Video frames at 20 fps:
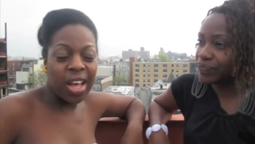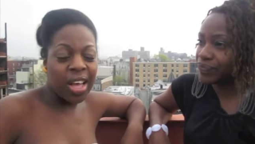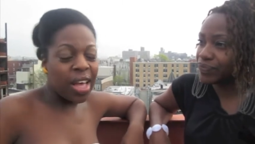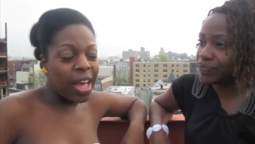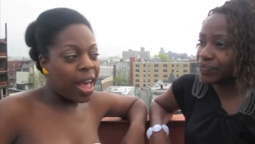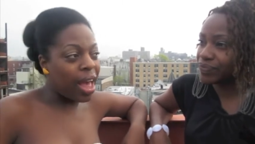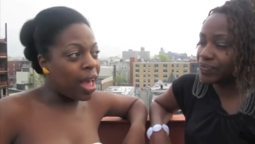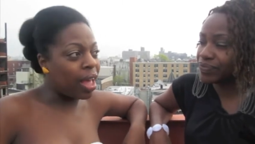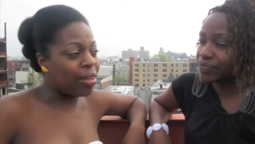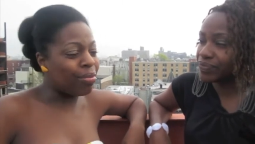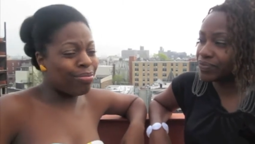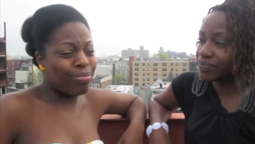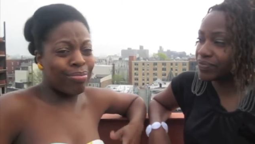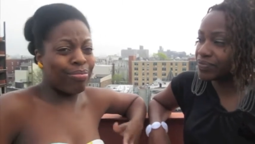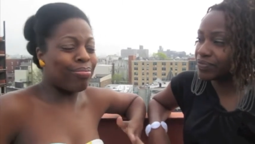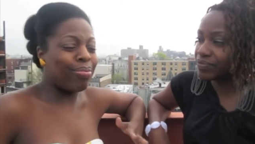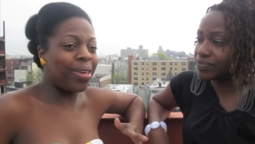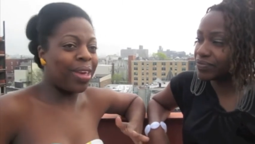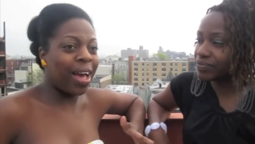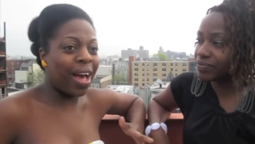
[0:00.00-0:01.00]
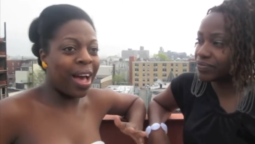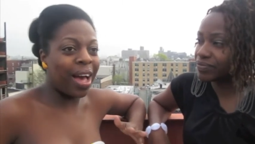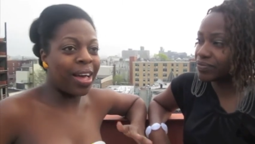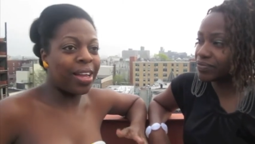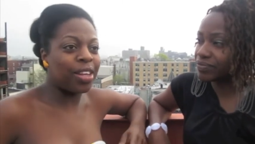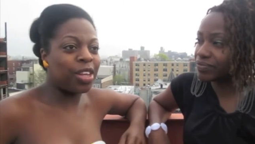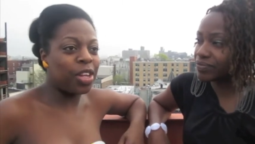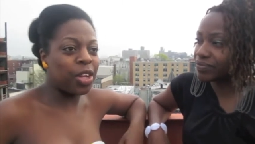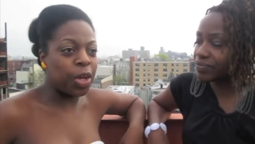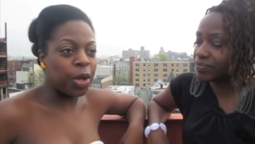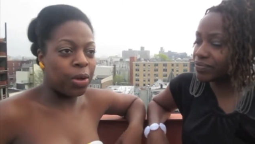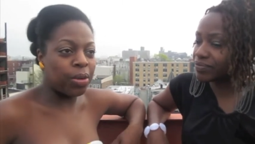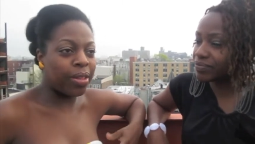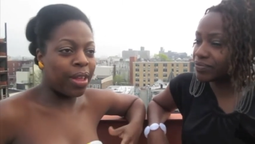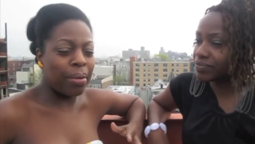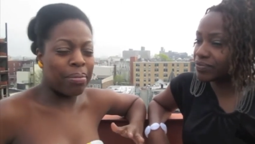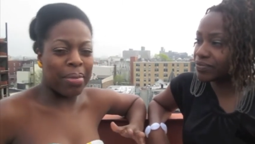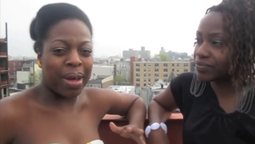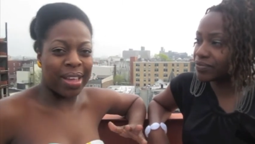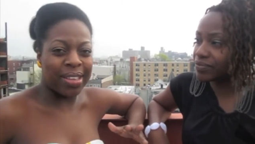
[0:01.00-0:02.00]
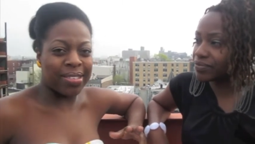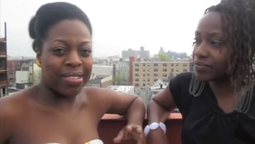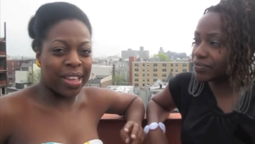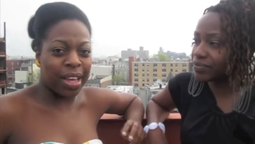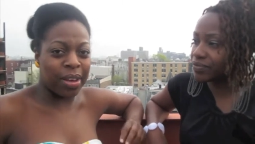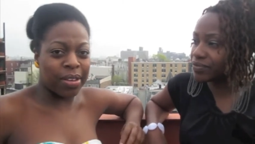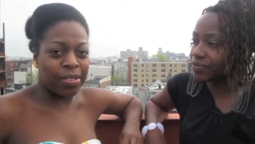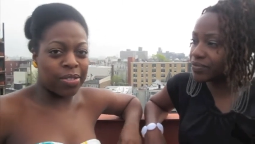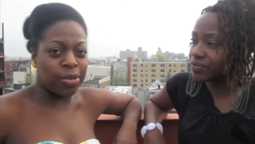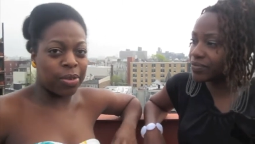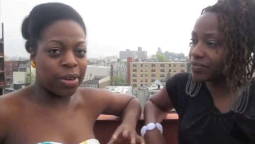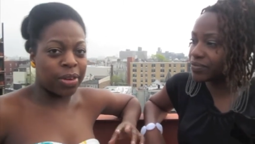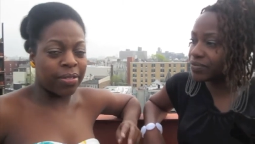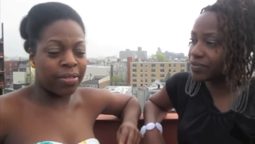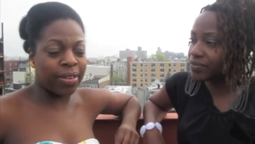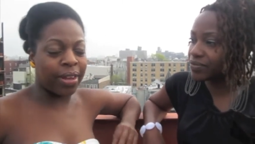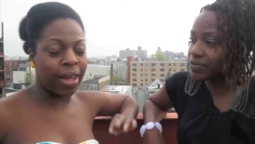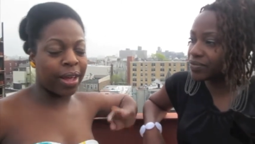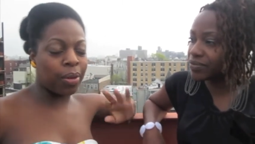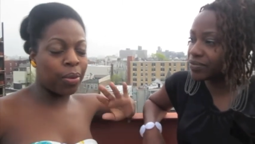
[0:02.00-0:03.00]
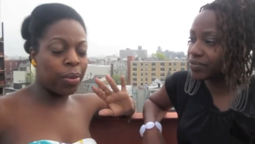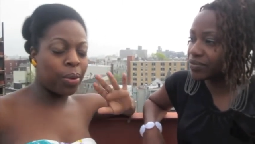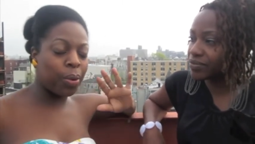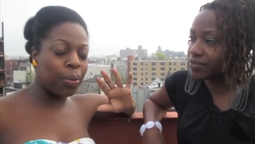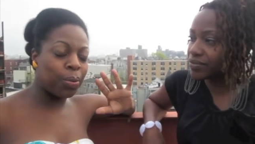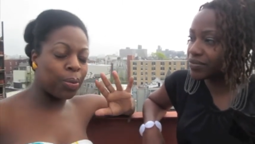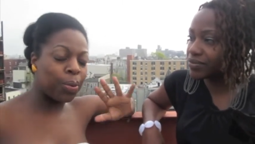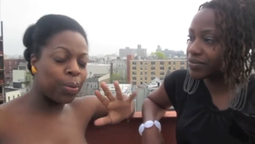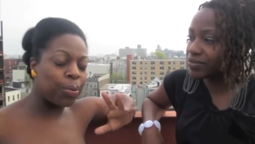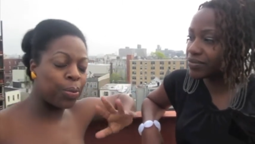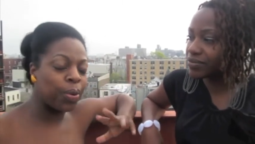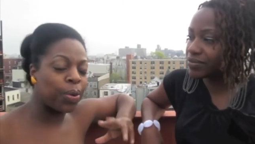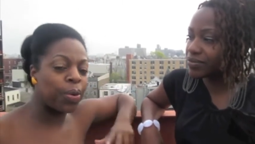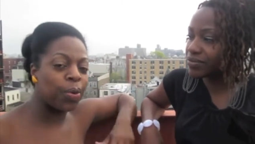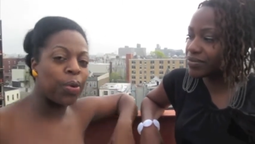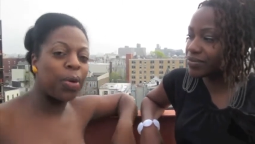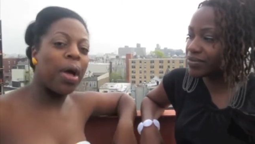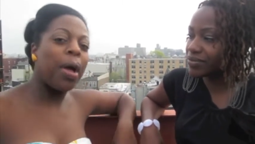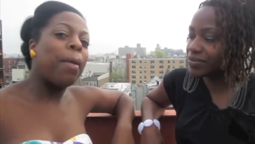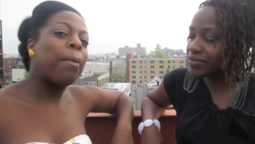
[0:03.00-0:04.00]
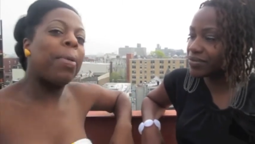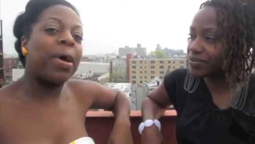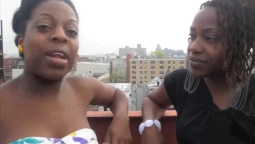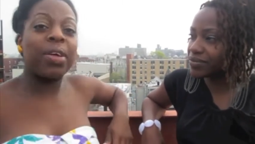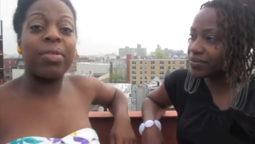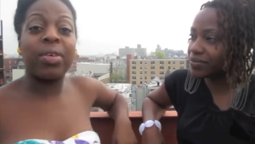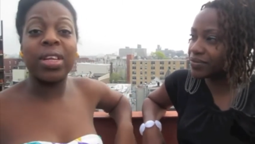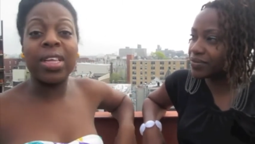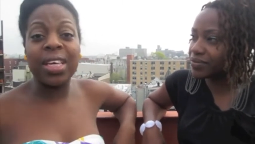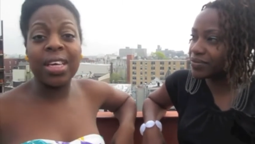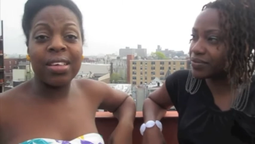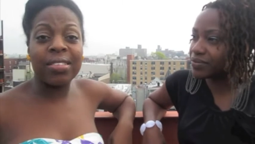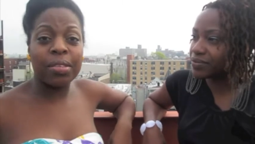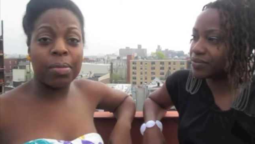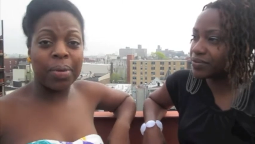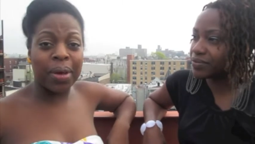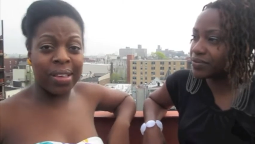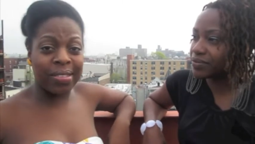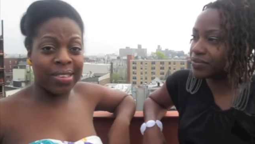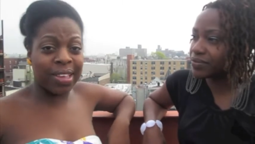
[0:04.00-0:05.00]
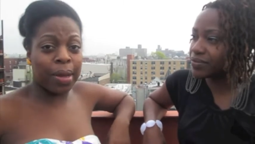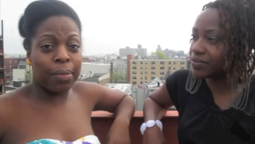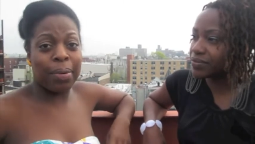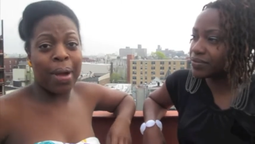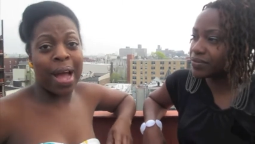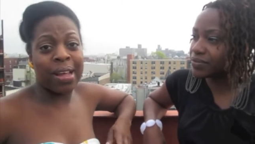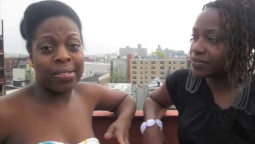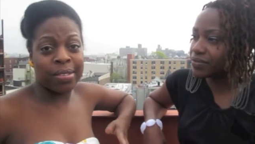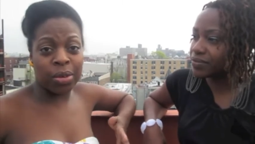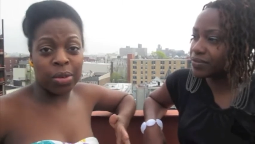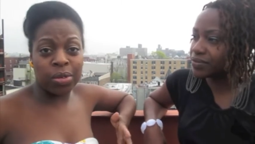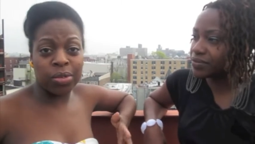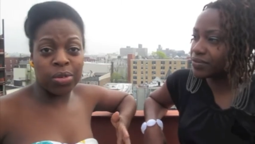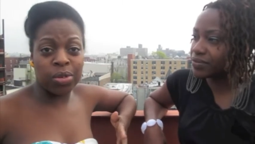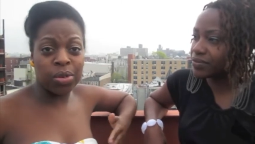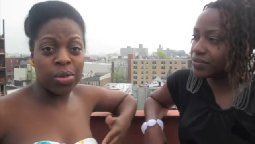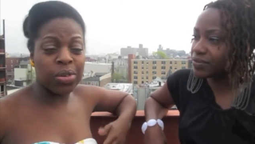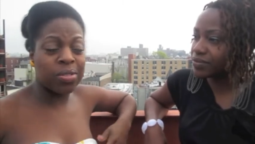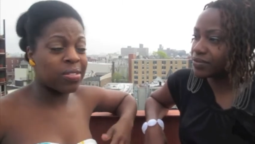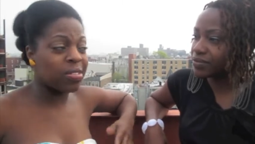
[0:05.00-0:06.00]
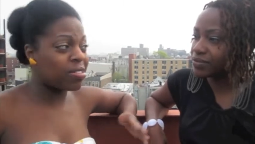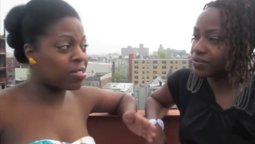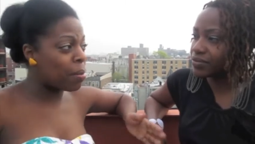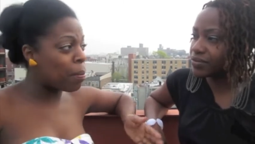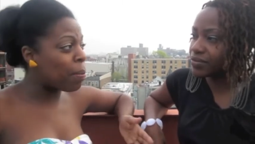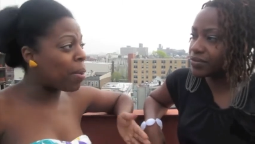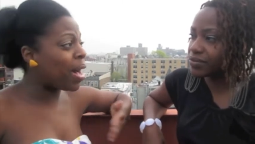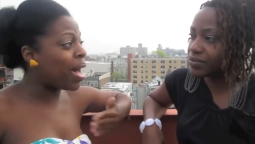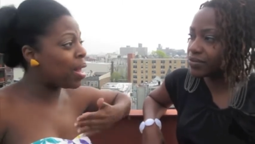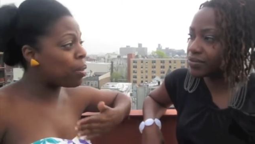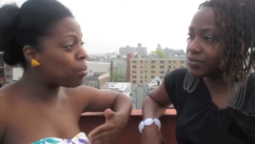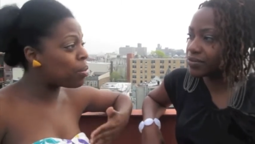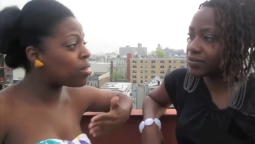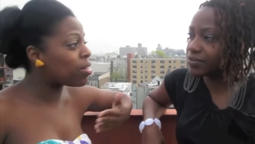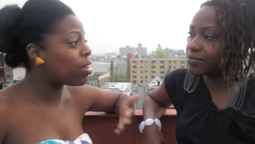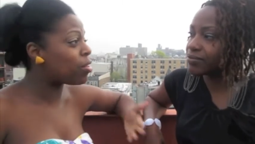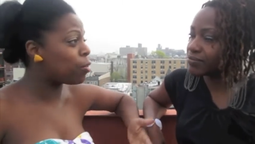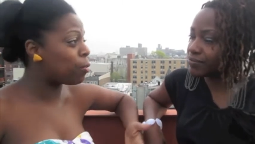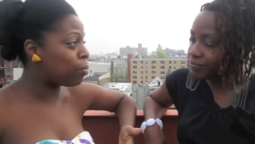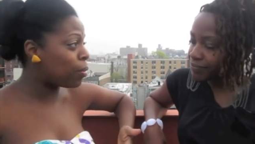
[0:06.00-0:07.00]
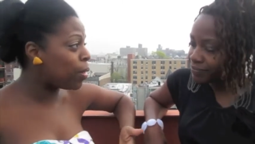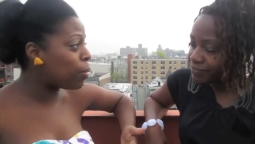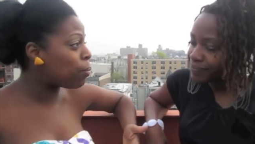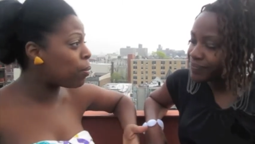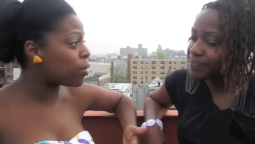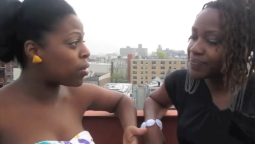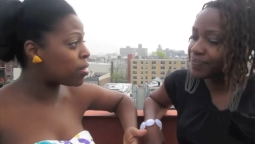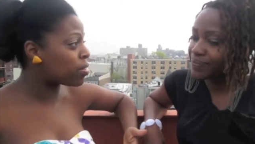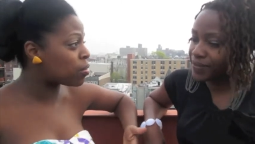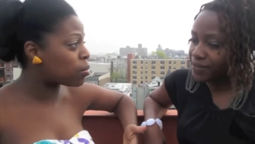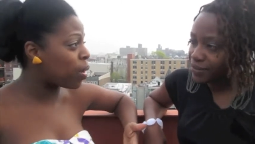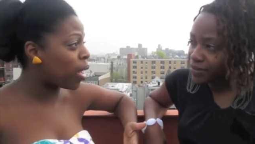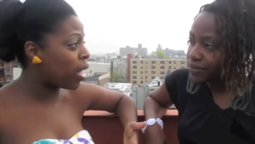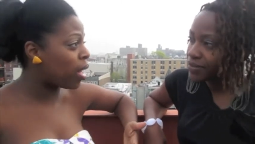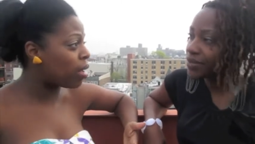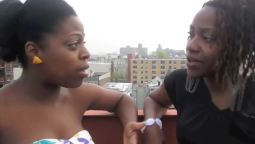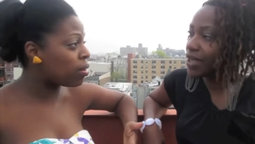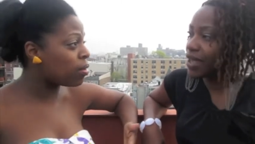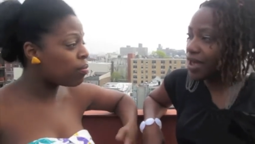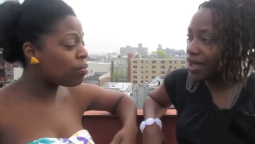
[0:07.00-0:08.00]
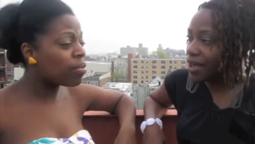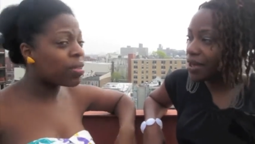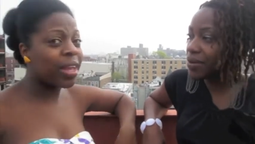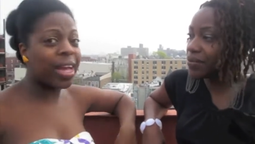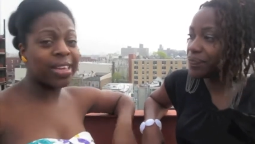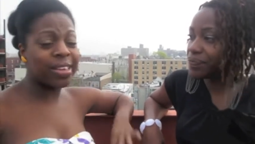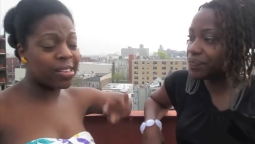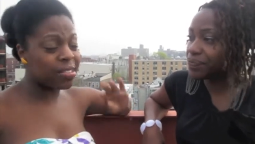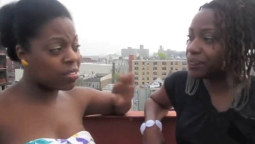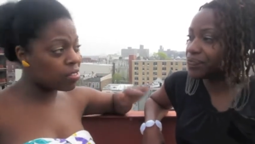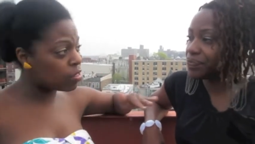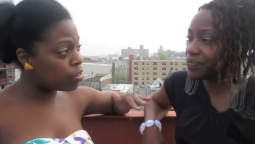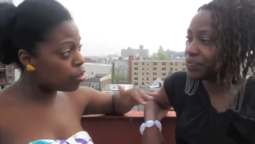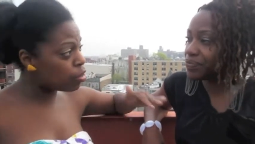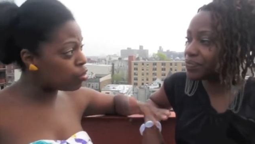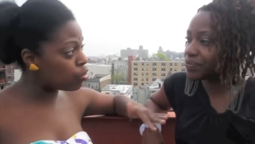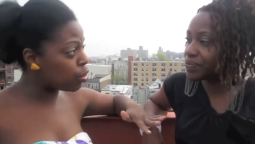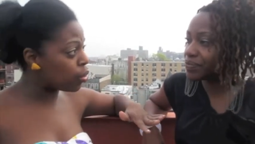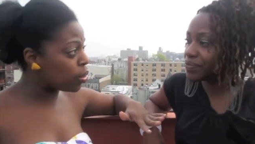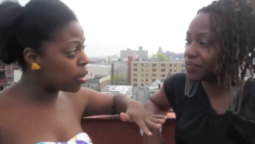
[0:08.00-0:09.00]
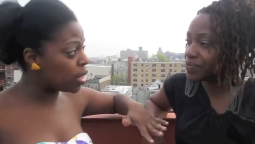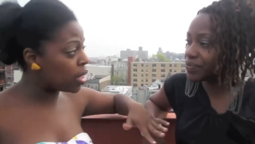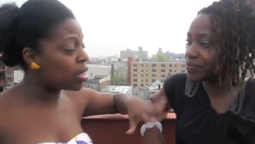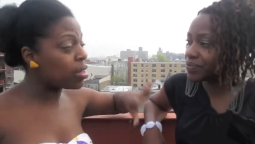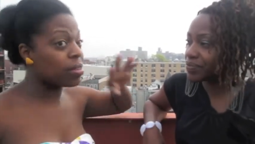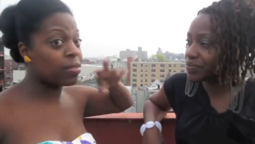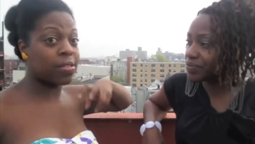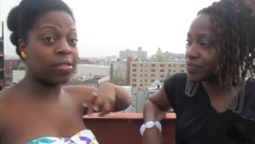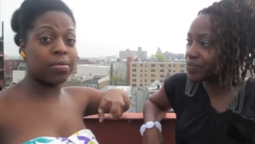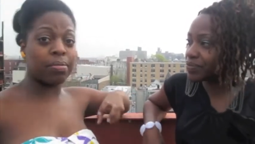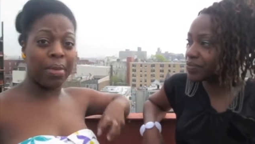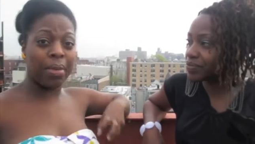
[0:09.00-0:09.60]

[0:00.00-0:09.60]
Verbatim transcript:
Speaker 1: And beyond, you know, that might sound sort of like, woo, woo, woo, but it really is a place to get practical tools and to bond with other people as well. Yeah. Like, this is your journey, this is